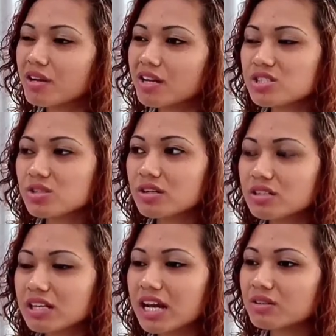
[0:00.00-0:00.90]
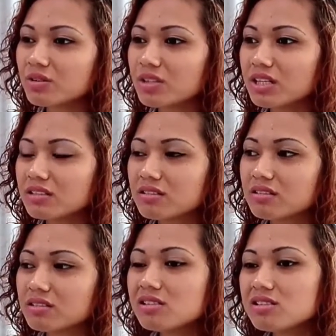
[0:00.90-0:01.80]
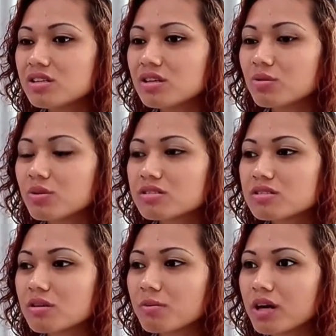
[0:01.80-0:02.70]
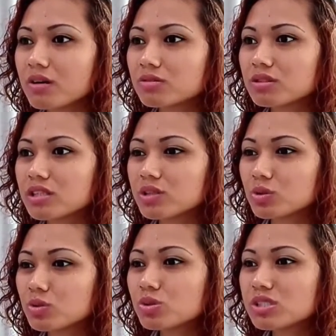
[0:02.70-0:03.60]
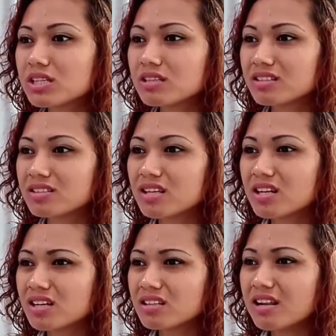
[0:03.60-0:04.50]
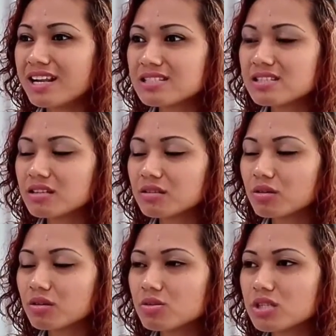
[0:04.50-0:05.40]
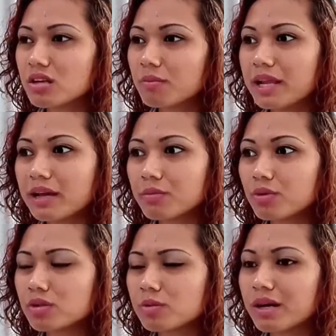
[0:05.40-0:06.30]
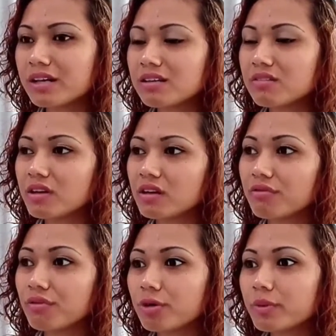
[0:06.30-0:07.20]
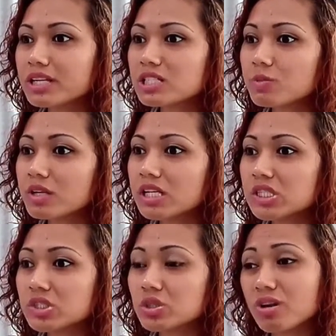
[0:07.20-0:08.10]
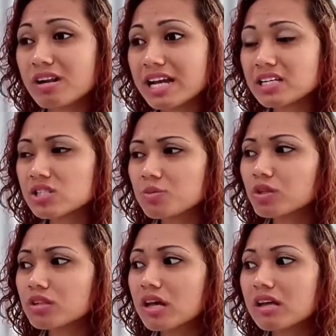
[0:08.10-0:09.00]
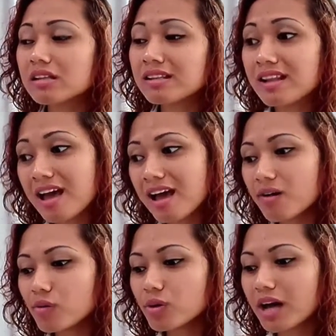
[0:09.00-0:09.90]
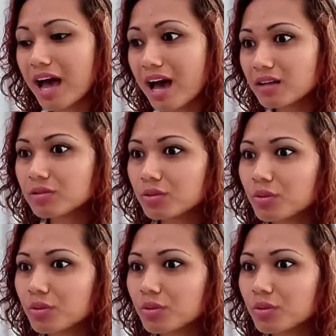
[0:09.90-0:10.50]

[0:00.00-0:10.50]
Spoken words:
When I started, I thought that teaching was about introducing the lesson using a blackboard by giving a verbal explanation or lecture. But now I